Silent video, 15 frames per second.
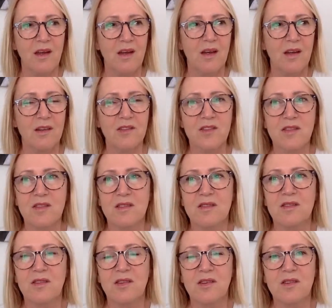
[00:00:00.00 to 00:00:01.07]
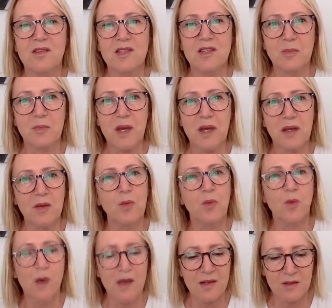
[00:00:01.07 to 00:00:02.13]
I'll just, you know, sit back and
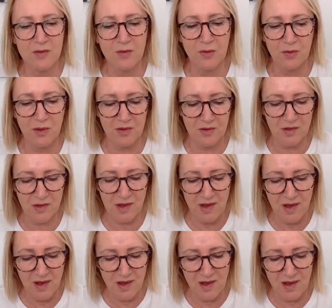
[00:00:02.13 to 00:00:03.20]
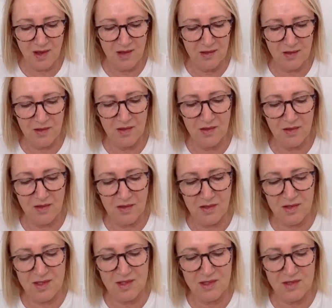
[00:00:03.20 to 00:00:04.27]
wait for it. And
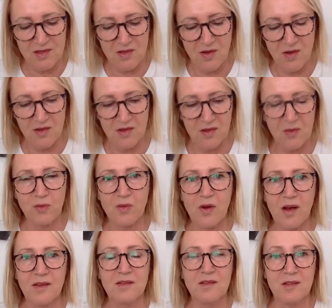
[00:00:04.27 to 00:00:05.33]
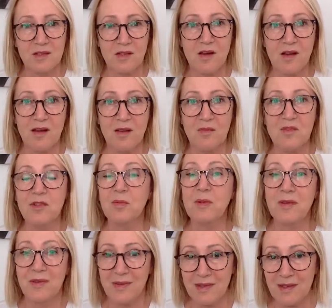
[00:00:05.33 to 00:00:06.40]
this is not the right time to be
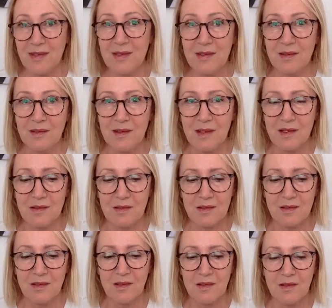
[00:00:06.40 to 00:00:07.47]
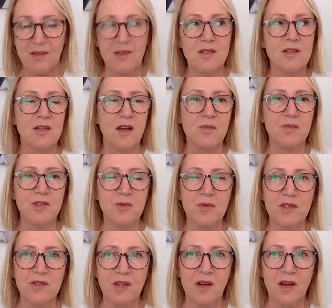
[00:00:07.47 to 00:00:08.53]
thinking that. You know, it's time to
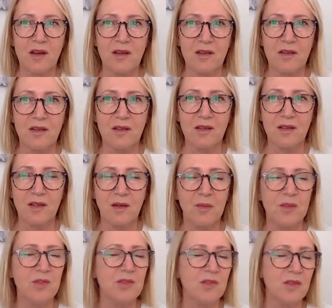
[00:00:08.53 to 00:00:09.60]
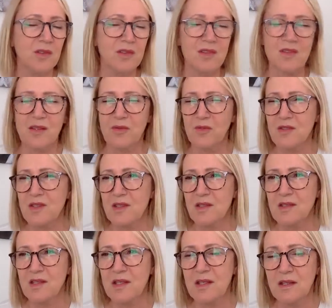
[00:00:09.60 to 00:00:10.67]
retire. I've been doing this thing for
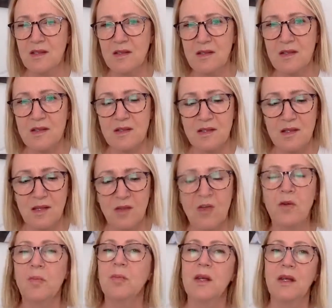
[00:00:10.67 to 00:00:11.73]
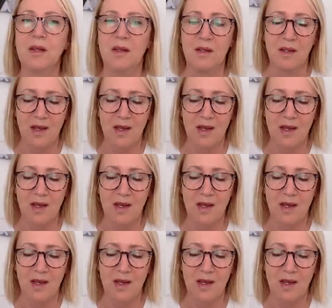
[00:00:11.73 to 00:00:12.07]
60 years, not me.